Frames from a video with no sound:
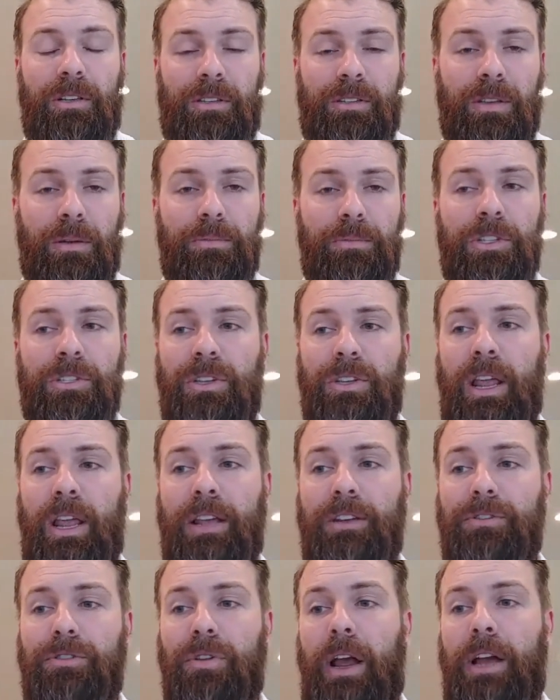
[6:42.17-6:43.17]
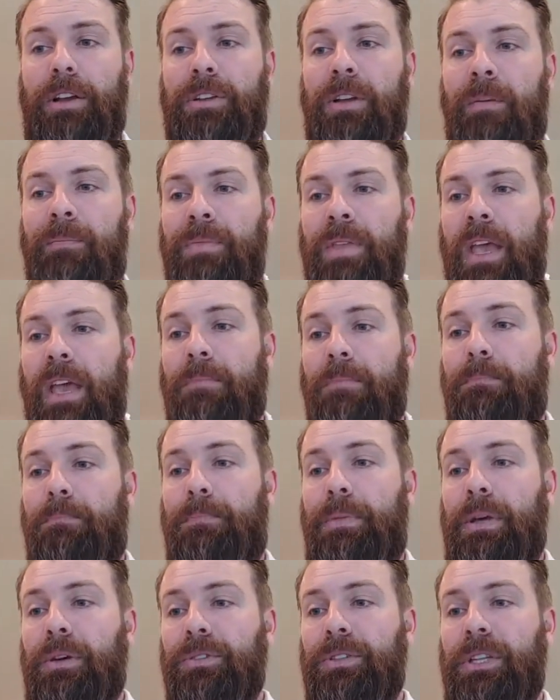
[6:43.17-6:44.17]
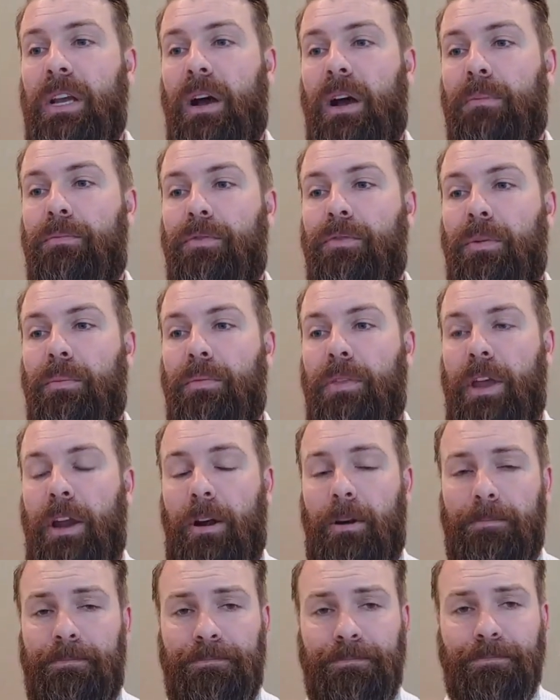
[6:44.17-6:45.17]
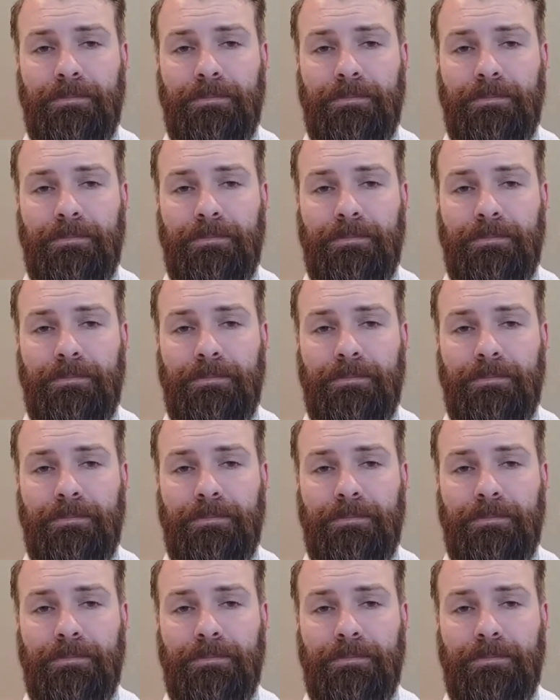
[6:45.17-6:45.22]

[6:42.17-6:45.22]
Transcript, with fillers: assumptions and head trash, and building up from there.